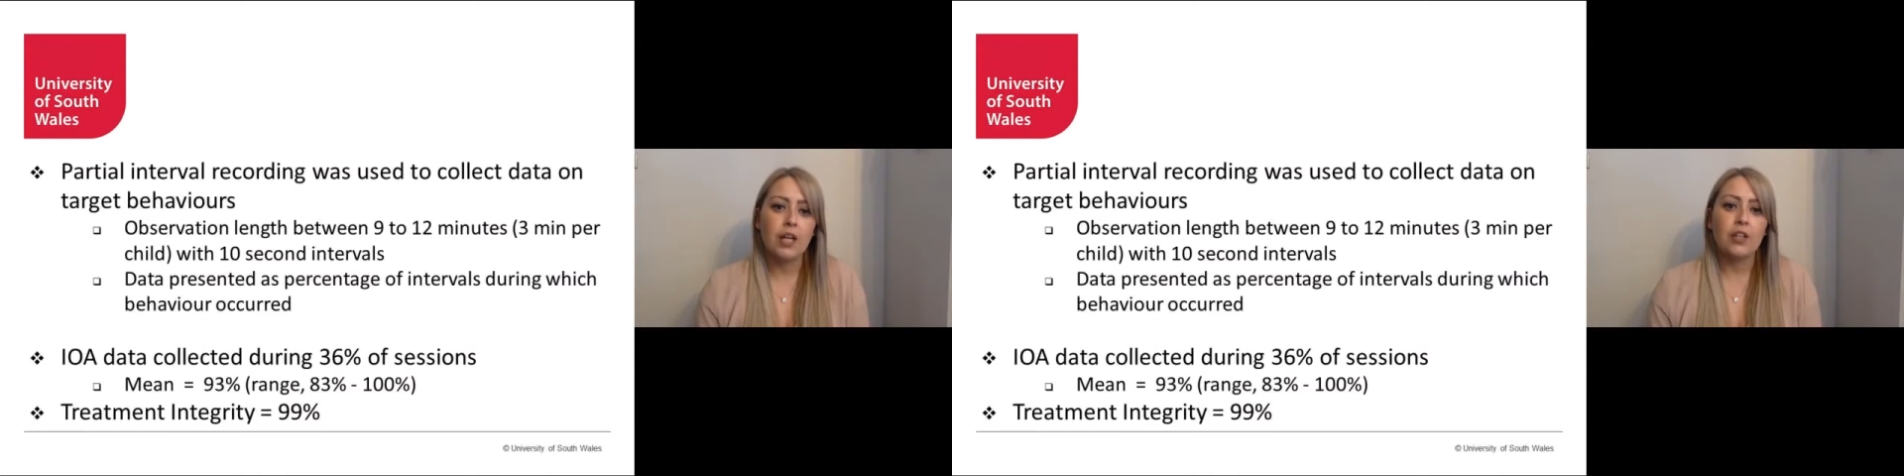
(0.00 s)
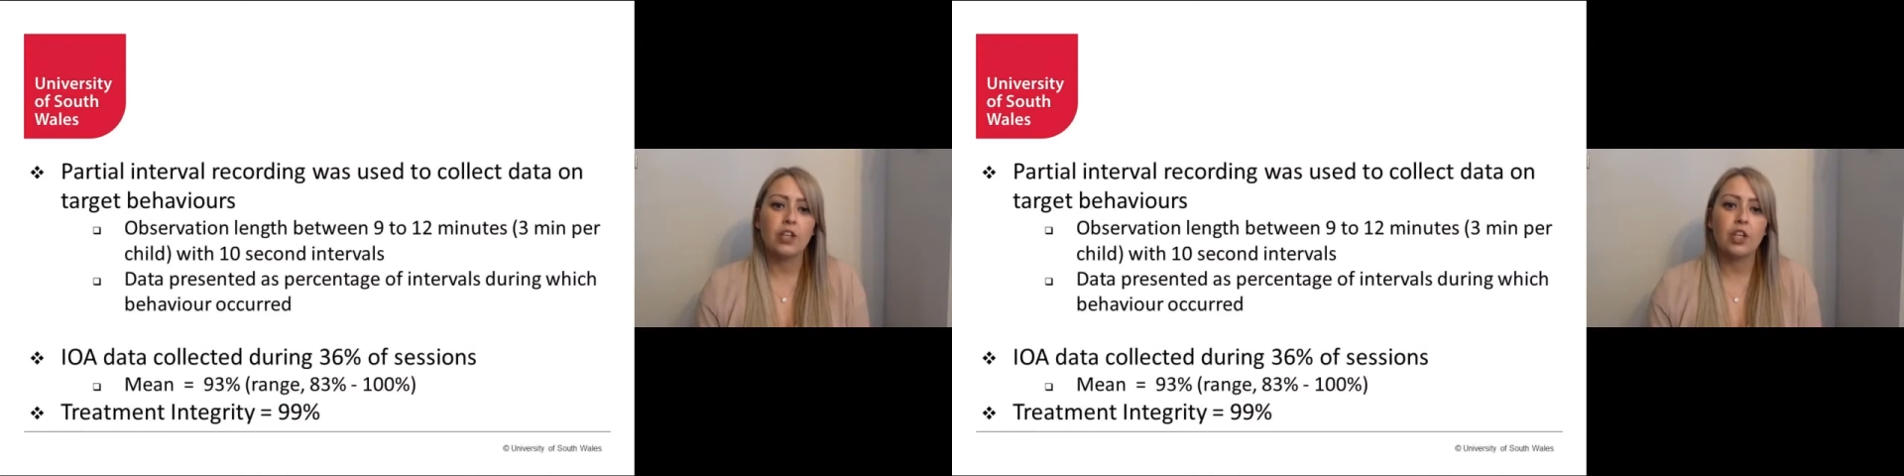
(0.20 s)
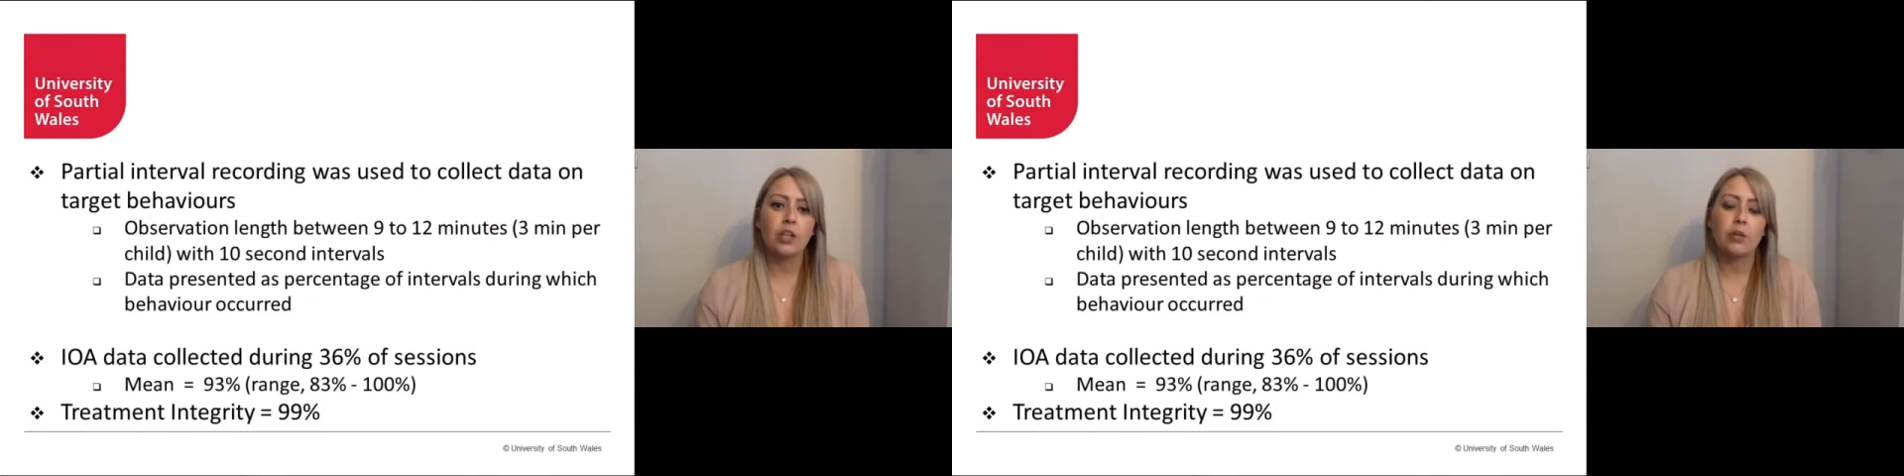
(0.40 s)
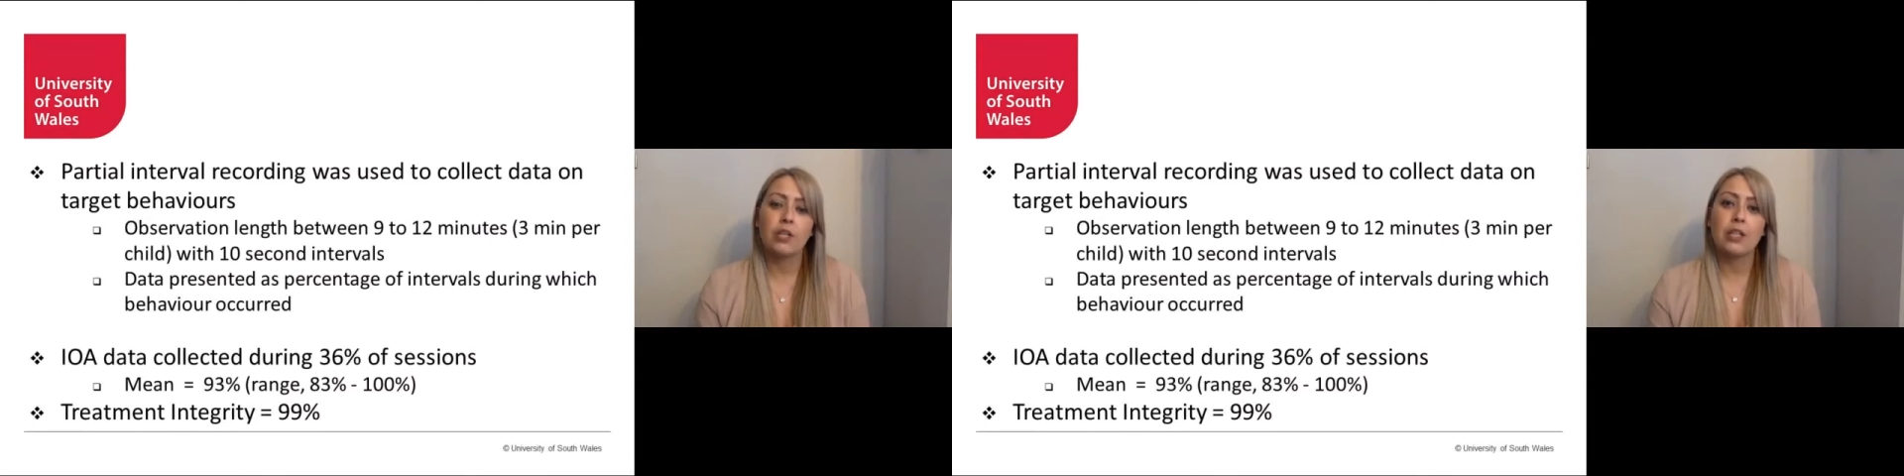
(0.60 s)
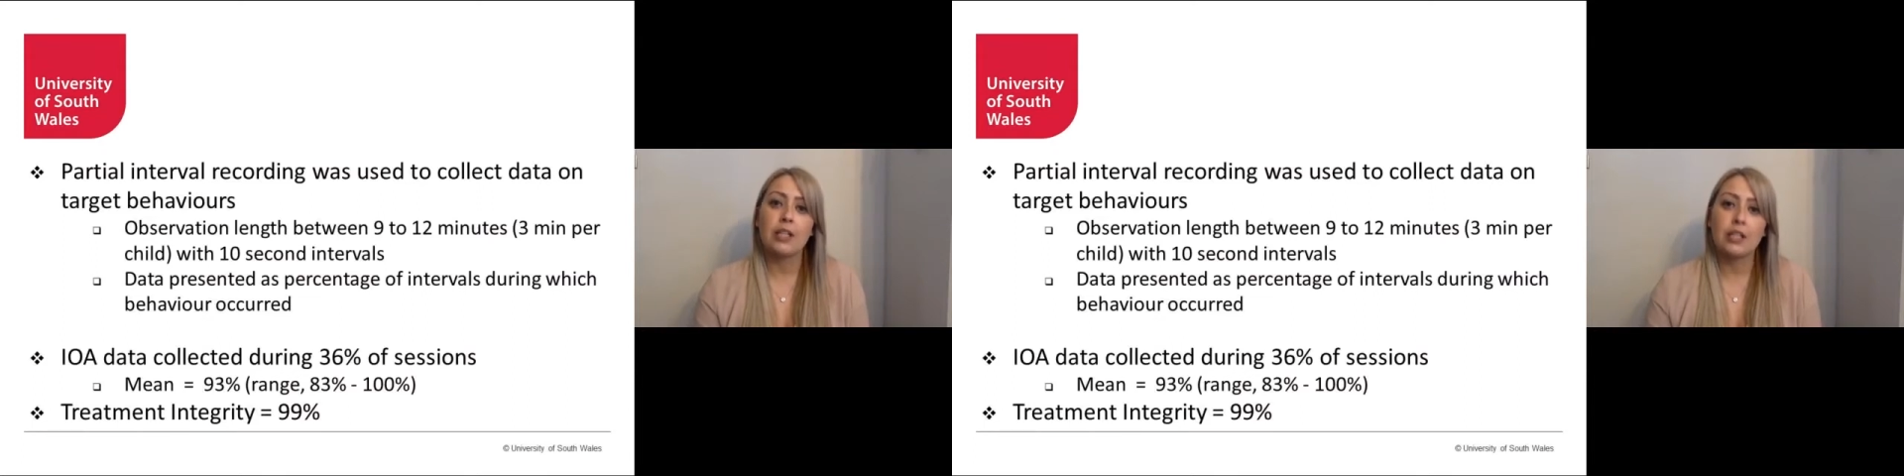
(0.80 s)
that included
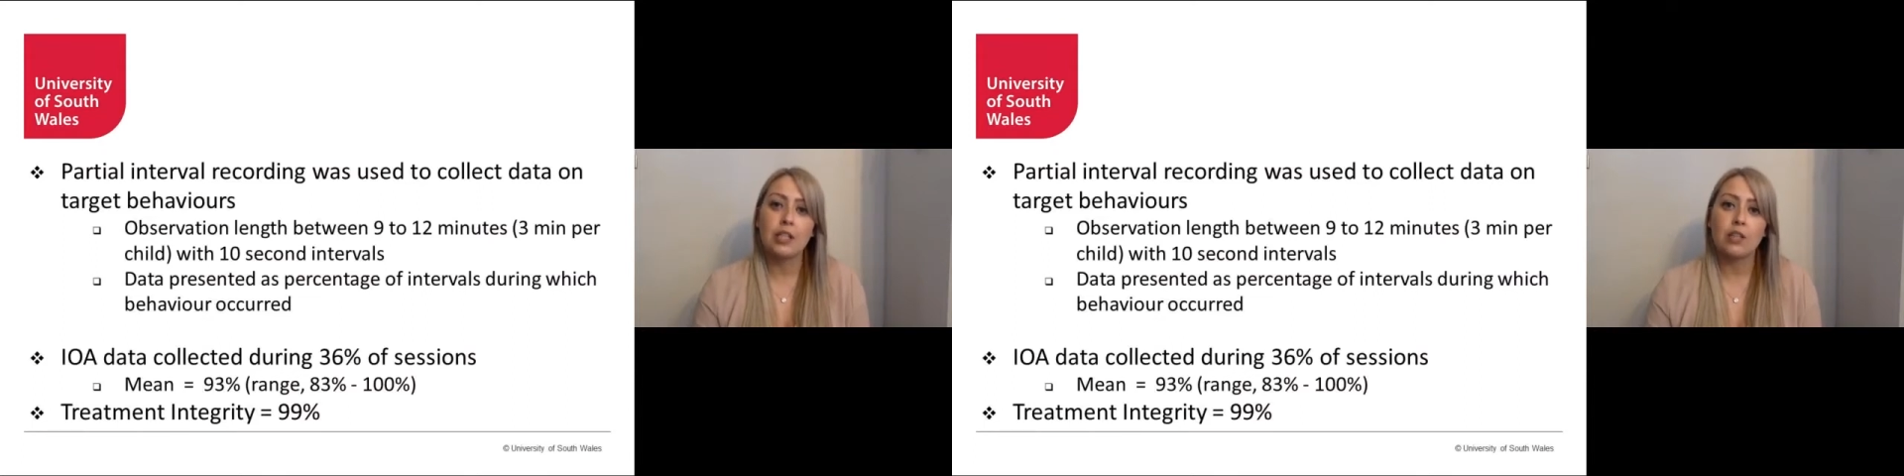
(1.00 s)
a list